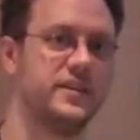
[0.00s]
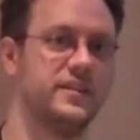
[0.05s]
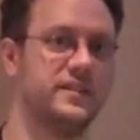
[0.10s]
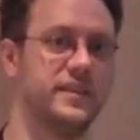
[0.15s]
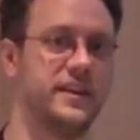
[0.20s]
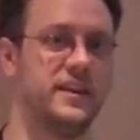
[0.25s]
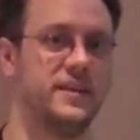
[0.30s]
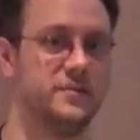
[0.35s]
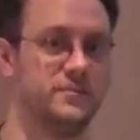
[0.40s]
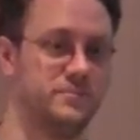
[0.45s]

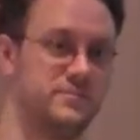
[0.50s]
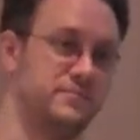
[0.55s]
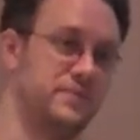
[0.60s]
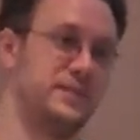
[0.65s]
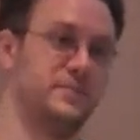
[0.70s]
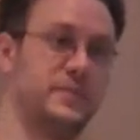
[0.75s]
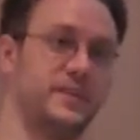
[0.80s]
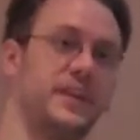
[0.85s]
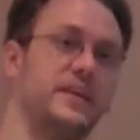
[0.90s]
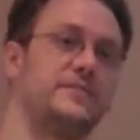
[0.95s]
then
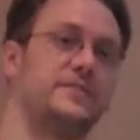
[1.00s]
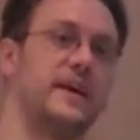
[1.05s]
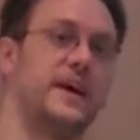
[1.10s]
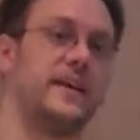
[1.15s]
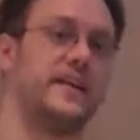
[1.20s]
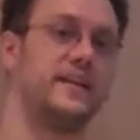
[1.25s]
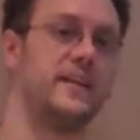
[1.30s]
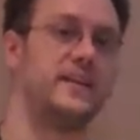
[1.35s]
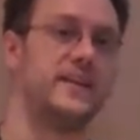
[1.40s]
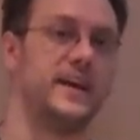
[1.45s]
people love that.
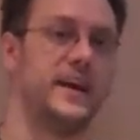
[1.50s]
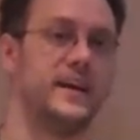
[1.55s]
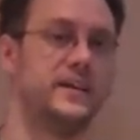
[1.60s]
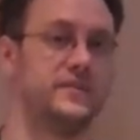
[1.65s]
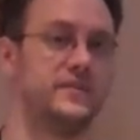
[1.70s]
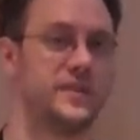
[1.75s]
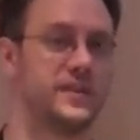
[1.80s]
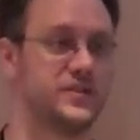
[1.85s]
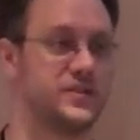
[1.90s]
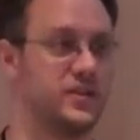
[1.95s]
And
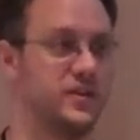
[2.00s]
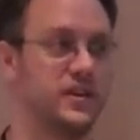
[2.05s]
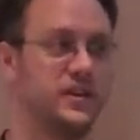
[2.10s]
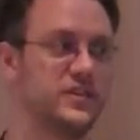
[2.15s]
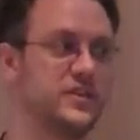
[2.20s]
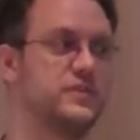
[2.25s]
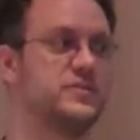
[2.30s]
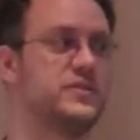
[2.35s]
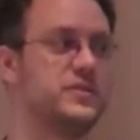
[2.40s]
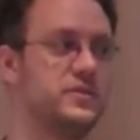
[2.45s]
if that's all
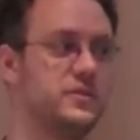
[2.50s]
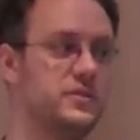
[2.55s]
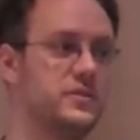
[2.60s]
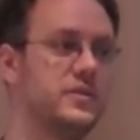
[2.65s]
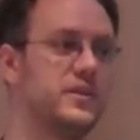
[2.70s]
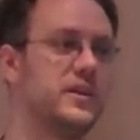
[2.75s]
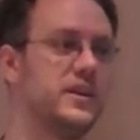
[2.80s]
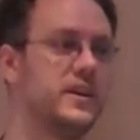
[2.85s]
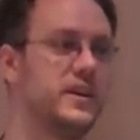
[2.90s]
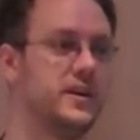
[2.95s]
you do,
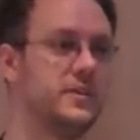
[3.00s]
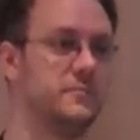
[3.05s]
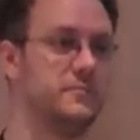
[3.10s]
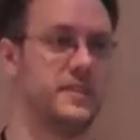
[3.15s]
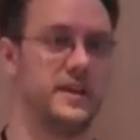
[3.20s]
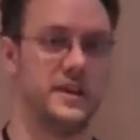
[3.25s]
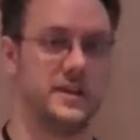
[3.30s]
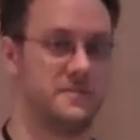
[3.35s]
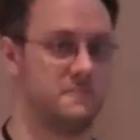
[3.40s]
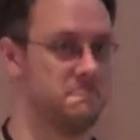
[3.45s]

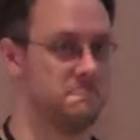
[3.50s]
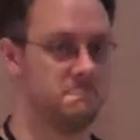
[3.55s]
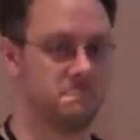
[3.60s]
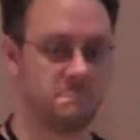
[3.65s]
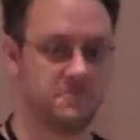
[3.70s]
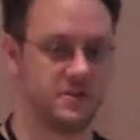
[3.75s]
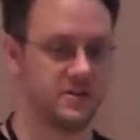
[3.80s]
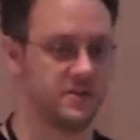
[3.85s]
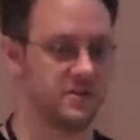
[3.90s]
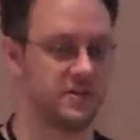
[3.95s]
then
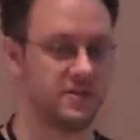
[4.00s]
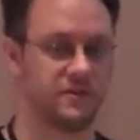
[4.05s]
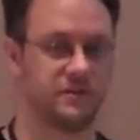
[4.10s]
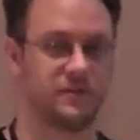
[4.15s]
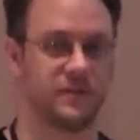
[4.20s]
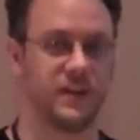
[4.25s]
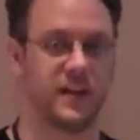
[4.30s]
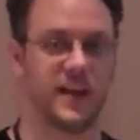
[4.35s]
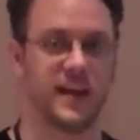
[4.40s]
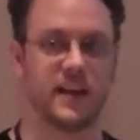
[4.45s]
you're
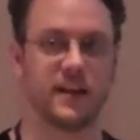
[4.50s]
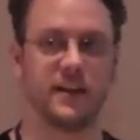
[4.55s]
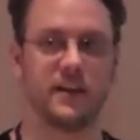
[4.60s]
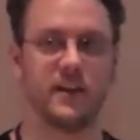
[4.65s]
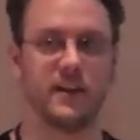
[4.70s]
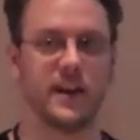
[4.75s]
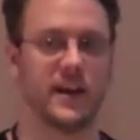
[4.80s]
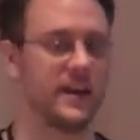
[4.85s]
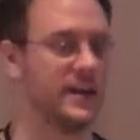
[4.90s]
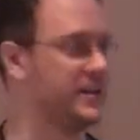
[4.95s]
flying.
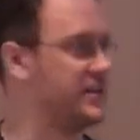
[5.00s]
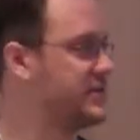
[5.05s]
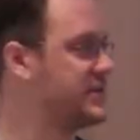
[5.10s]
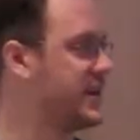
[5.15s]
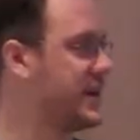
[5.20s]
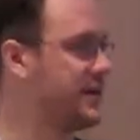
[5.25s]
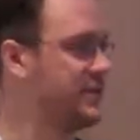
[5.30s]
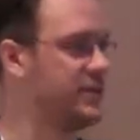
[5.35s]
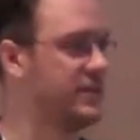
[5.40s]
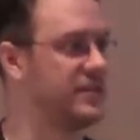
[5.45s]
And
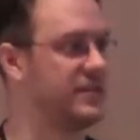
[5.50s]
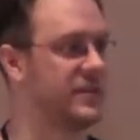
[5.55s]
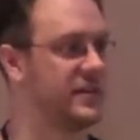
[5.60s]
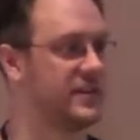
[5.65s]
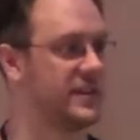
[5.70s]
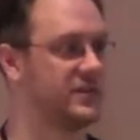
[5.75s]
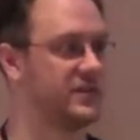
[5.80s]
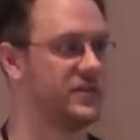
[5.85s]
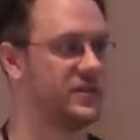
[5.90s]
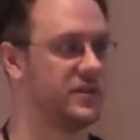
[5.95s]
every
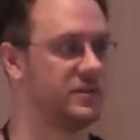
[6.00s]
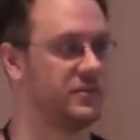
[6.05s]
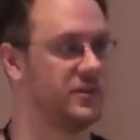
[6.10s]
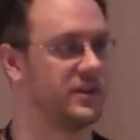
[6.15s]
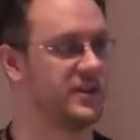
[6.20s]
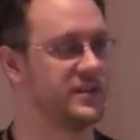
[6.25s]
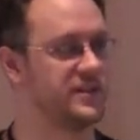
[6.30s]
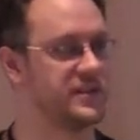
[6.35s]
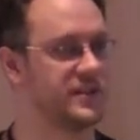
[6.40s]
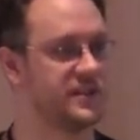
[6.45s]
single one
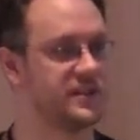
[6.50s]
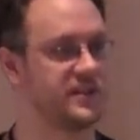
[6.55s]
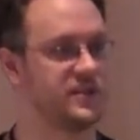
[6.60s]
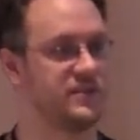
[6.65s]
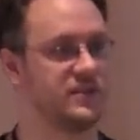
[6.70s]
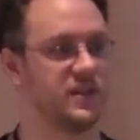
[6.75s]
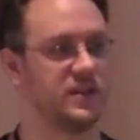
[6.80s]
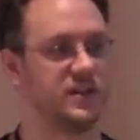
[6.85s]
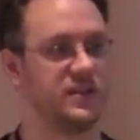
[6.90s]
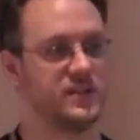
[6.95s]
of these things you've
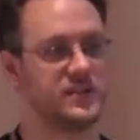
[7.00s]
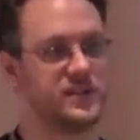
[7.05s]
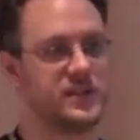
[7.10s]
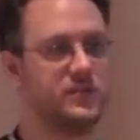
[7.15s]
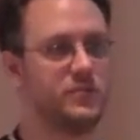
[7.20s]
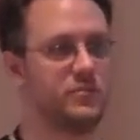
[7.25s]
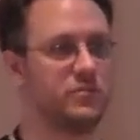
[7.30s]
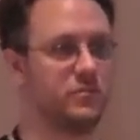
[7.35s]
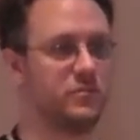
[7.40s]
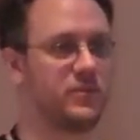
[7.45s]
done, all the stuff
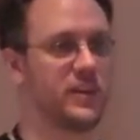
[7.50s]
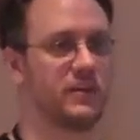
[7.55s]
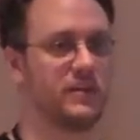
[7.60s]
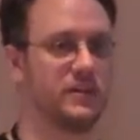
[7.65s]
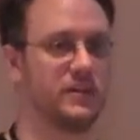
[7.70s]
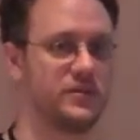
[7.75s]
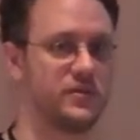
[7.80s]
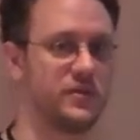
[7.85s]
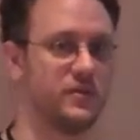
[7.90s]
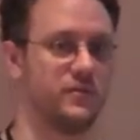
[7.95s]
you've been playing
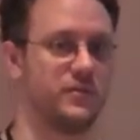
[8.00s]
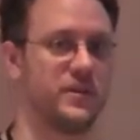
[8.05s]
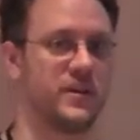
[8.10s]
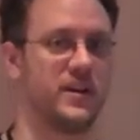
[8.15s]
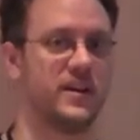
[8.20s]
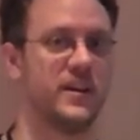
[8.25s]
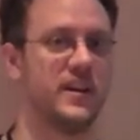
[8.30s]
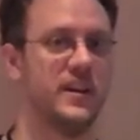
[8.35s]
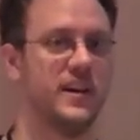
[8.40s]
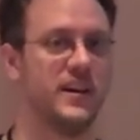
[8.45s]
around with so
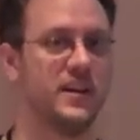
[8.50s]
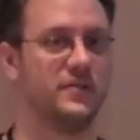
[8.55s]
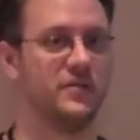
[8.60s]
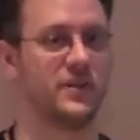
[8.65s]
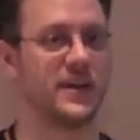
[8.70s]
far, if